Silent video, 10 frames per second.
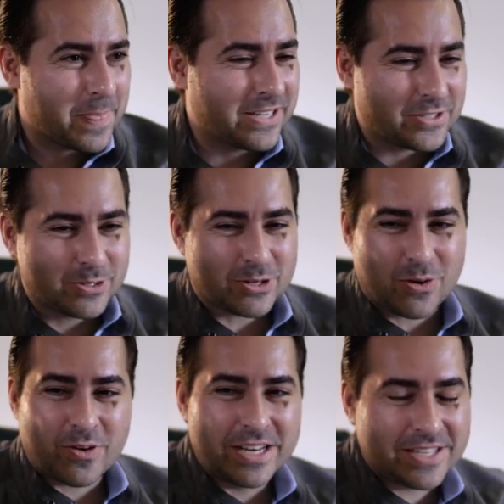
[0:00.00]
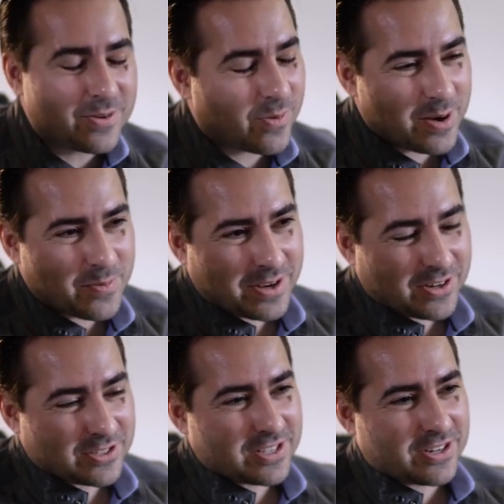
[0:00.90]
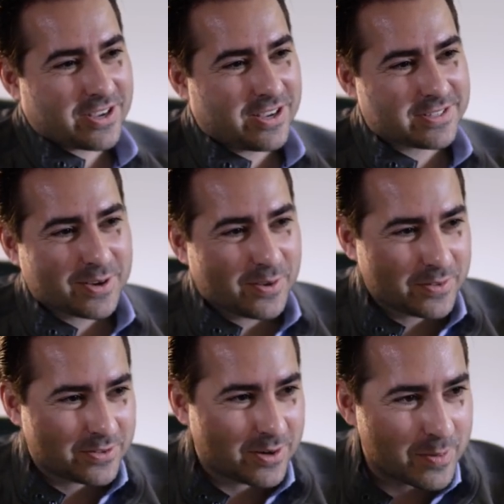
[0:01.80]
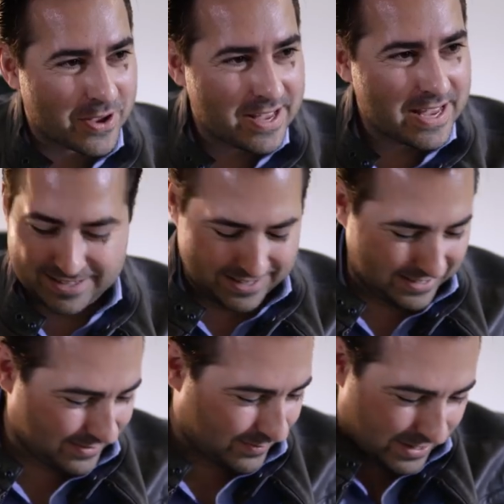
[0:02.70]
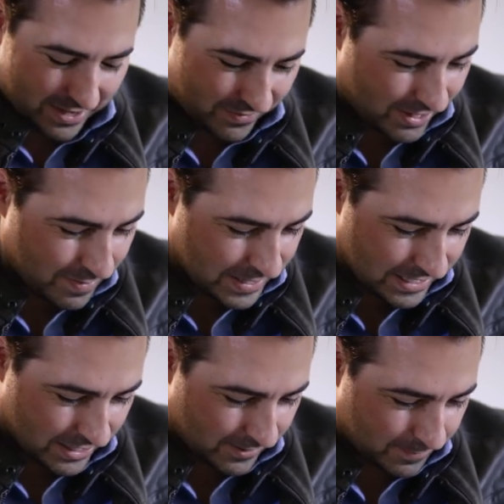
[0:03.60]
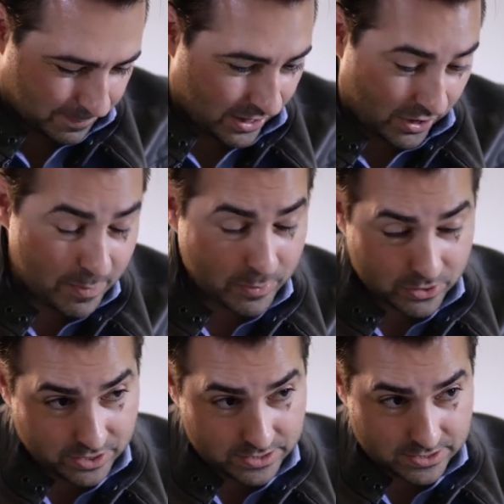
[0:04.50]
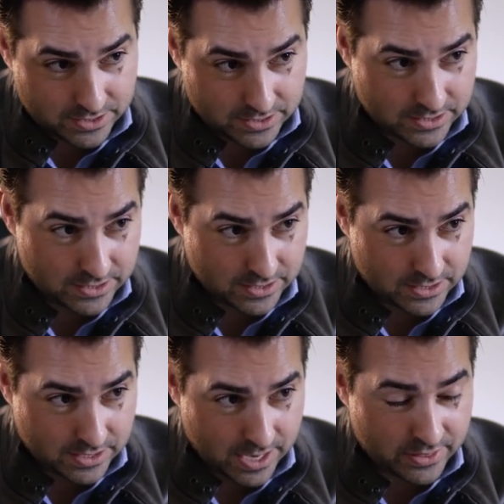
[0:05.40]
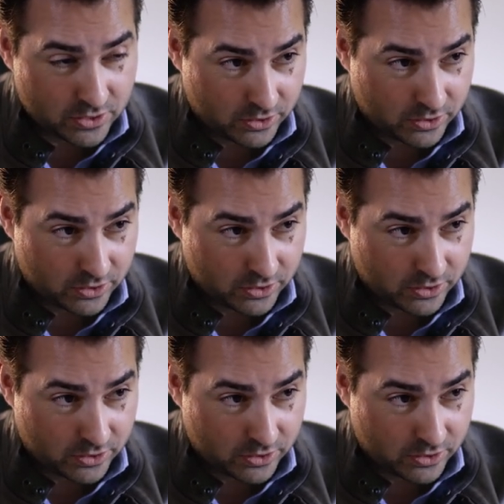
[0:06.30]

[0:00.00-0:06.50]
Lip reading: It's those crazy right-wingers that are causing all the trouble. Whatever. I mean, they're hypocrites, and they're